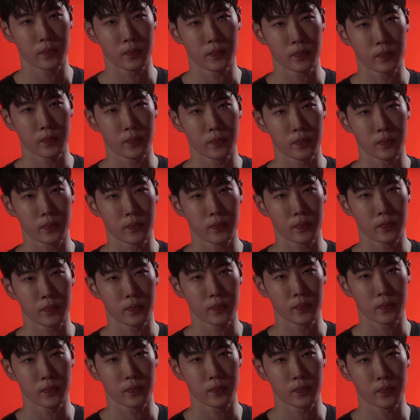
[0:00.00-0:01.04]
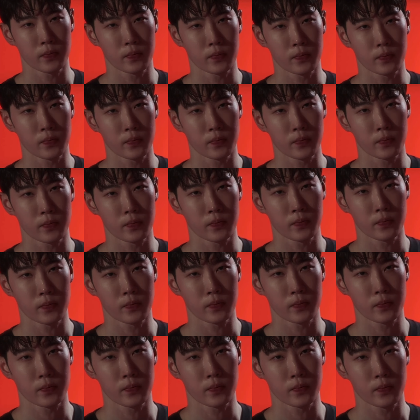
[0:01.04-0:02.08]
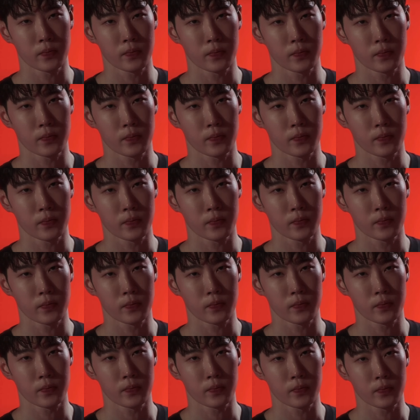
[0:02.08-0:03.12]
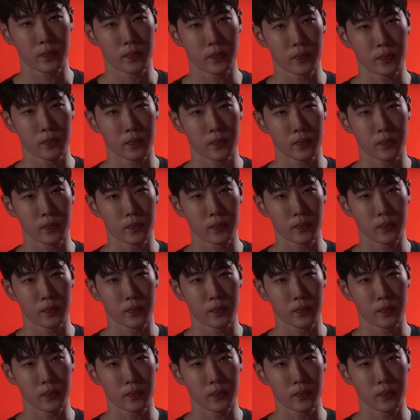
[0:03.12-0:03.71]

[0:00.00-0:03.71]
[no speech]